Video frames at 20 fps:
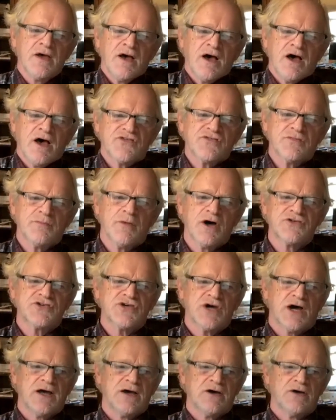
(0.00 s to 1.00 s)
a small
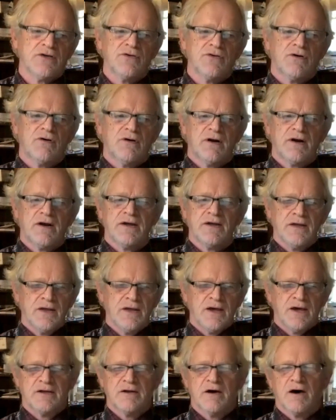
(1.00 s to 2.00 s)
child or a,
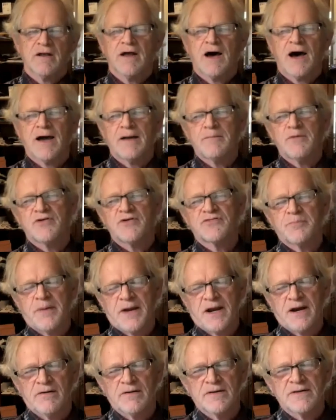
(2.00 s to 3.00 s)
an Alzheimer's
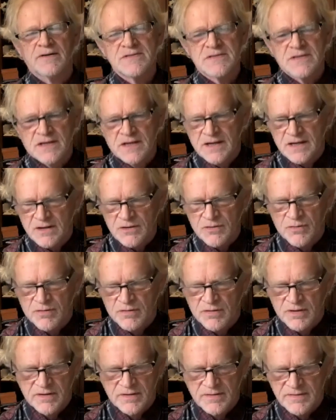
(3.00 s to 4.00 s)
parent uh,
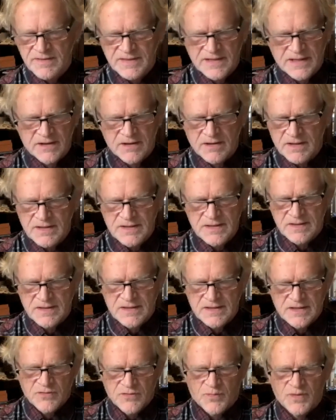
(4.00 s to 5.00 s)
or the,
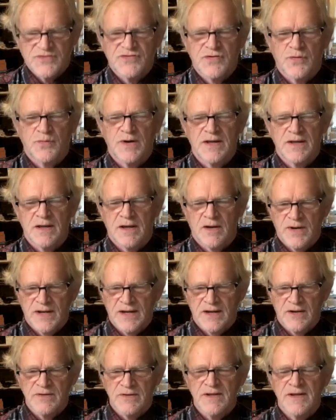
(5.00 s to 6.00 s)
either one's ar
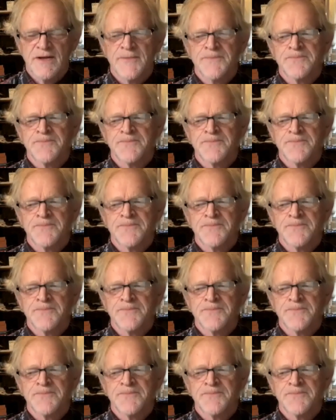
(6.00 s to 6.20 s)
around,